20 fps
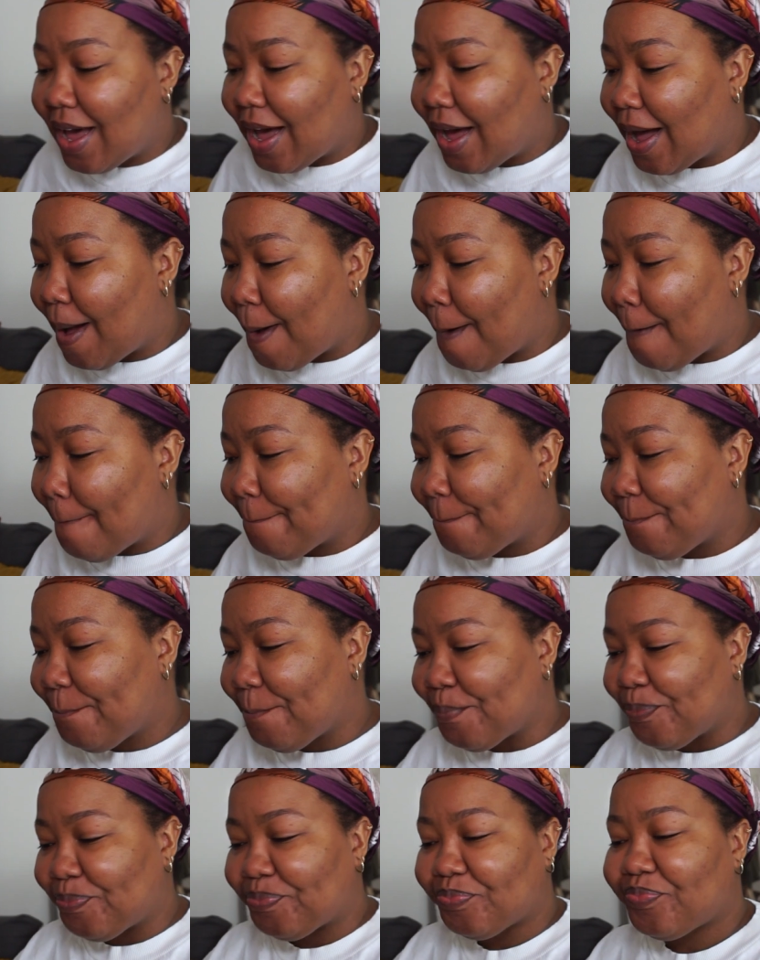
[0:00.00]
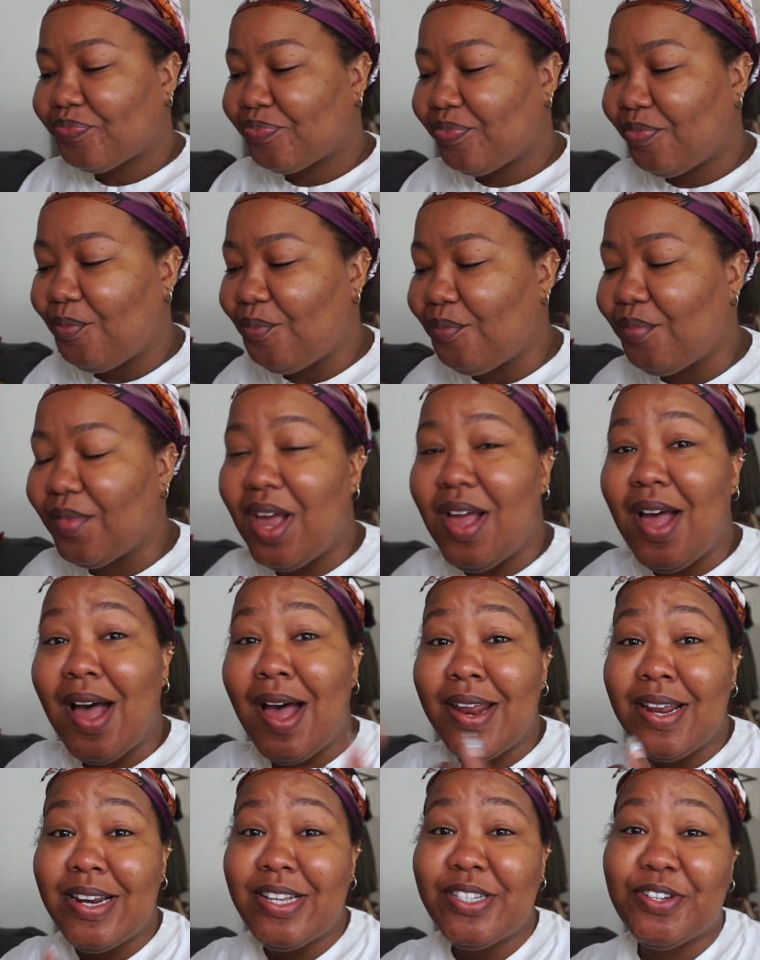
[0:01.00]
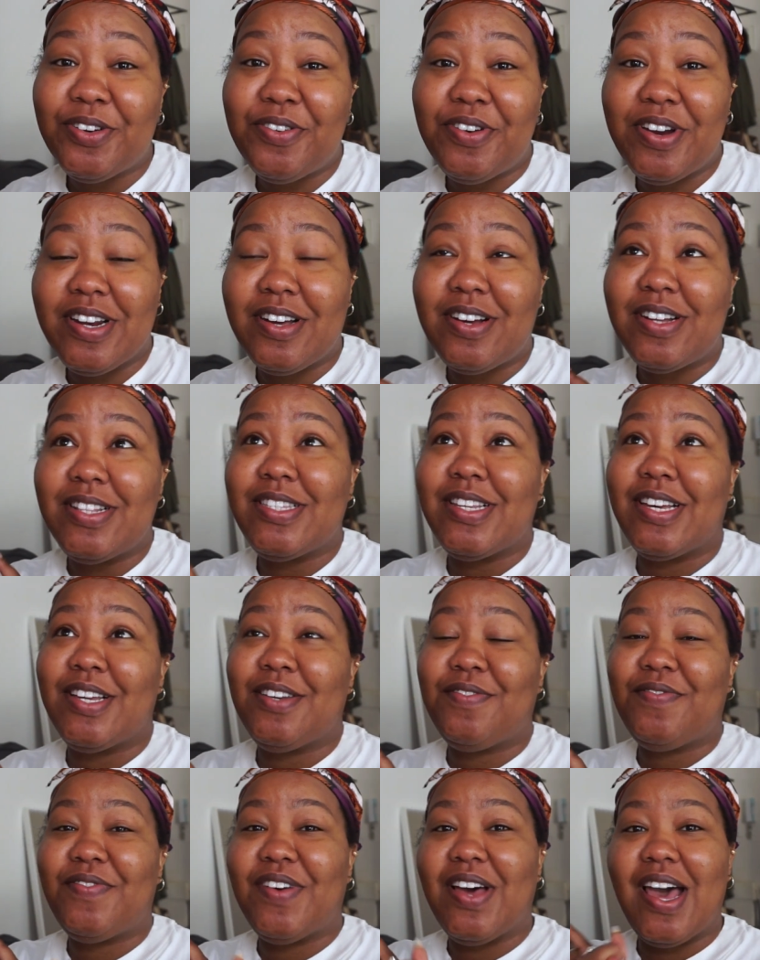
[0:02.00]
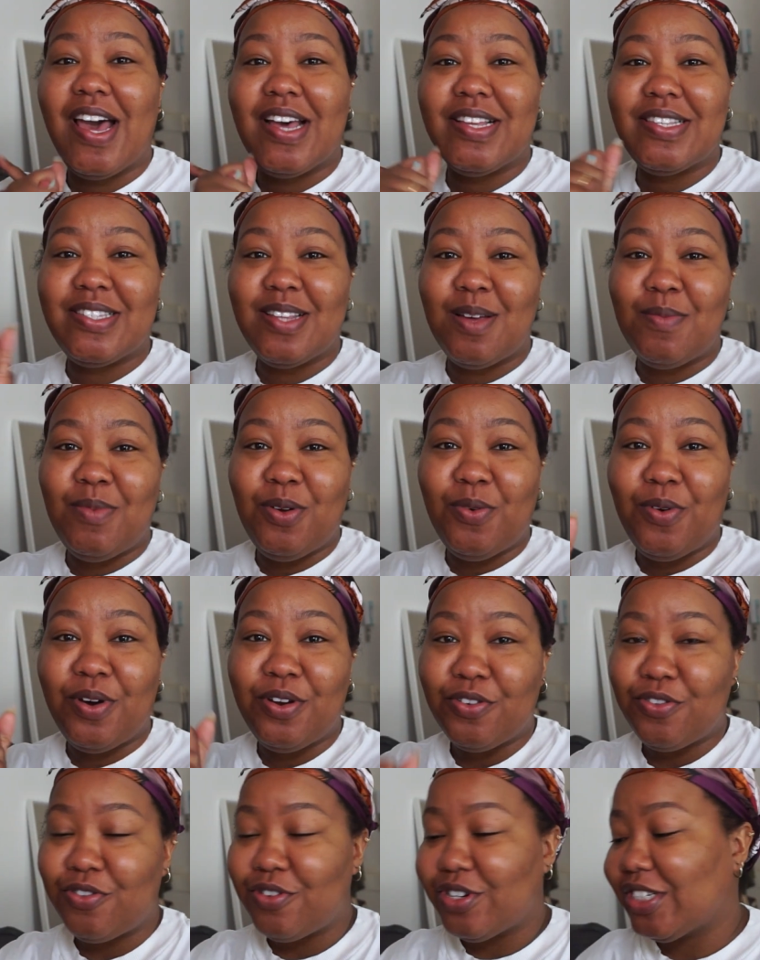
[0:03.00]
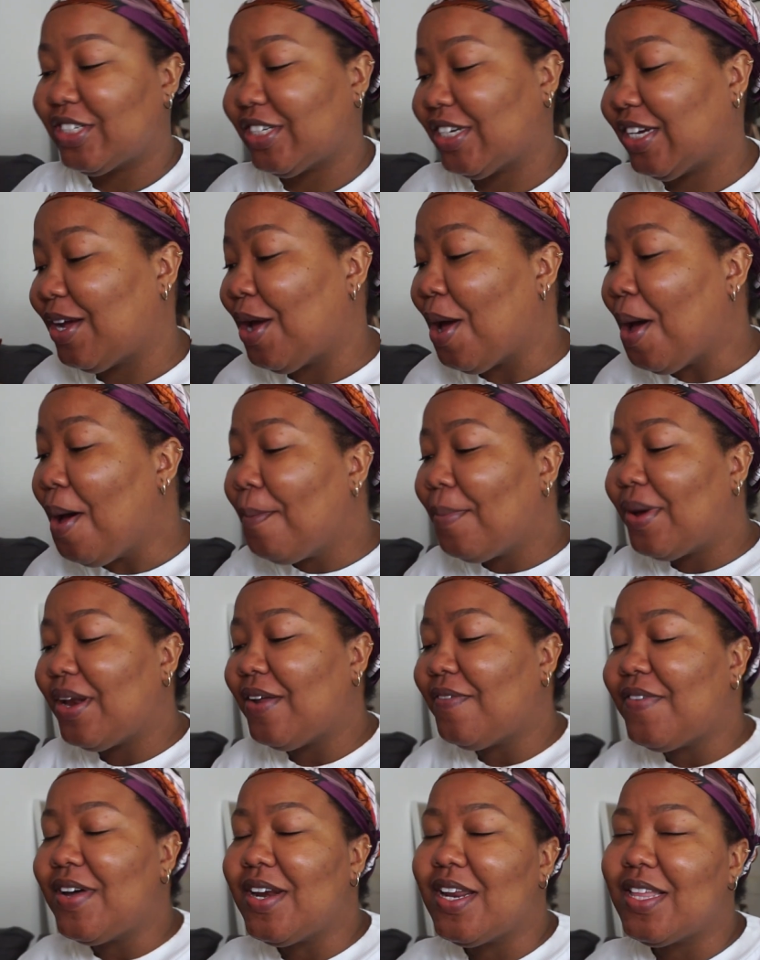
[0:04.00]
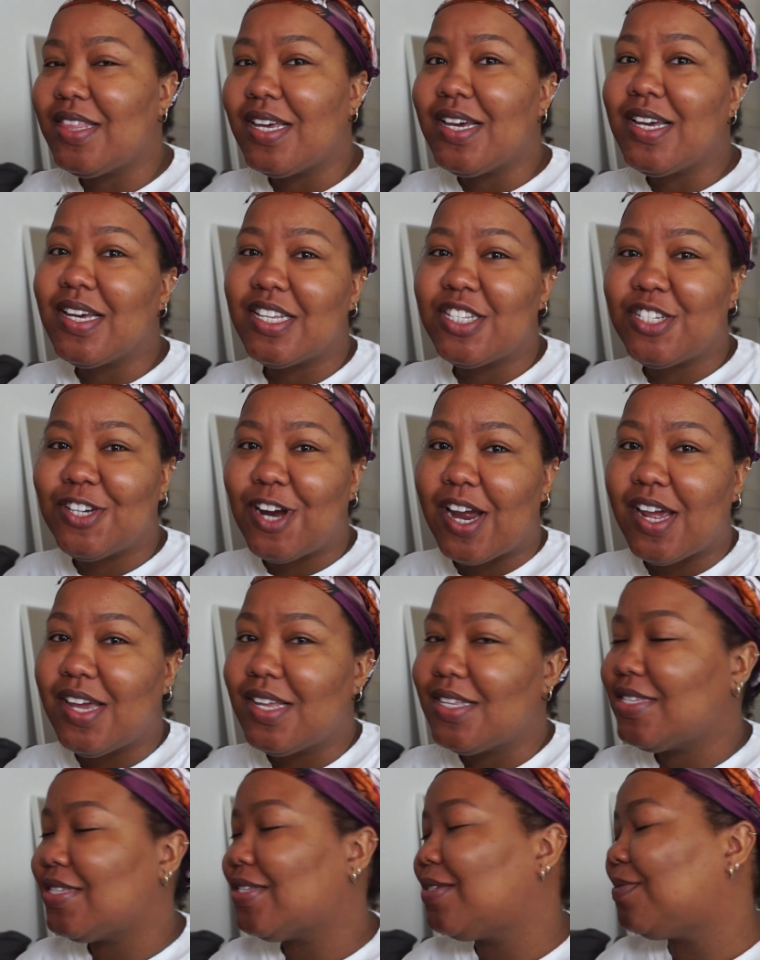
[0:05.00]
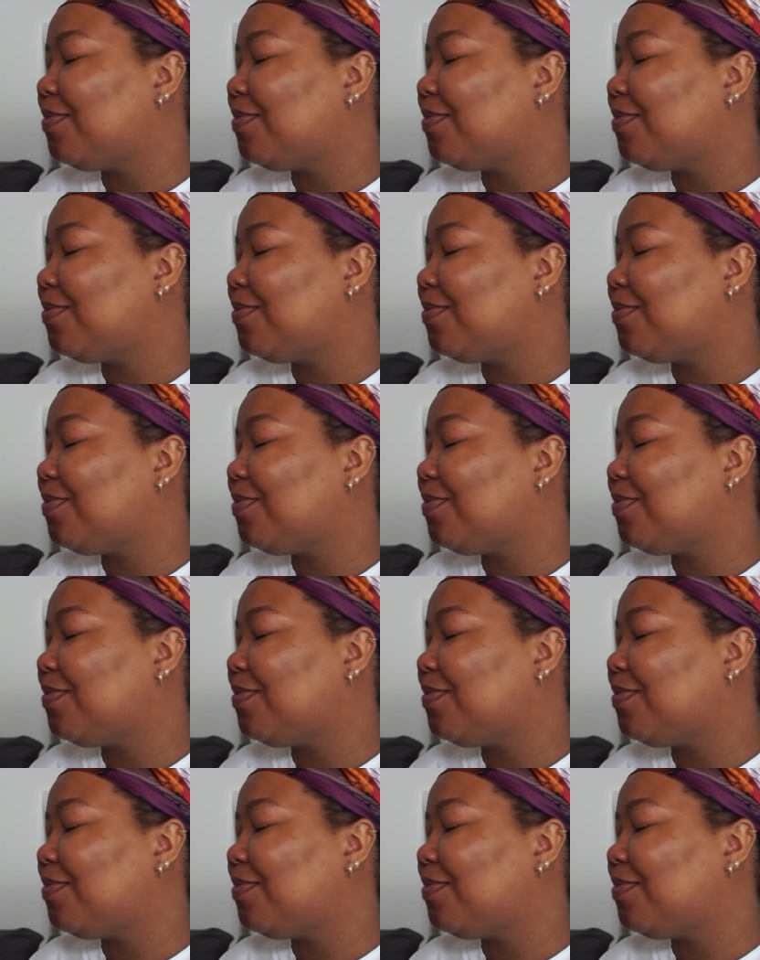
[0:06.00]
And I need to create content for SW1 crochet. But the funny thing is, right?